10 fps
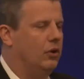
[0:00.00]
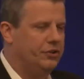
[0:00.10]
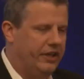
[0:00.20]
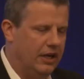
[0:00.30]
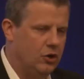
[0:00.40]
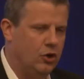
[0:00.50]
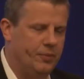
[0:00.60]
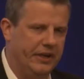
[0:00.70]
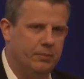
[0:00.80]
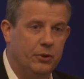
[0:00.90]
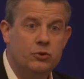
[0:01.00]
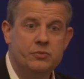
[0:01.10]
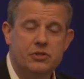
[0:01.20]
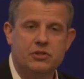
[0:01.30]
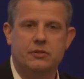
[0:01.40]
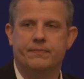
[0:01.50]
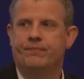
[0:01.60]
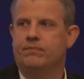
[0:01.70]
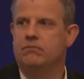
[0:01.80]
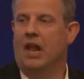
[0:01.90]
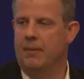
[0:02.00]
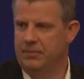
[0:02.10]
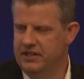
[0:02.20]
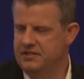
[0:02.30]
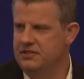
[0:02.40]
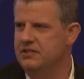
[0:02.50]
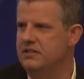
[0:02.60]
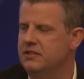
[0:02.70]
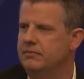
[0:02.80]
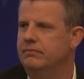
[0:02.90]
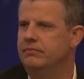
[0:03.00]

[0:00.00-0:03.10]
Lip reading: all the economic booms and busts,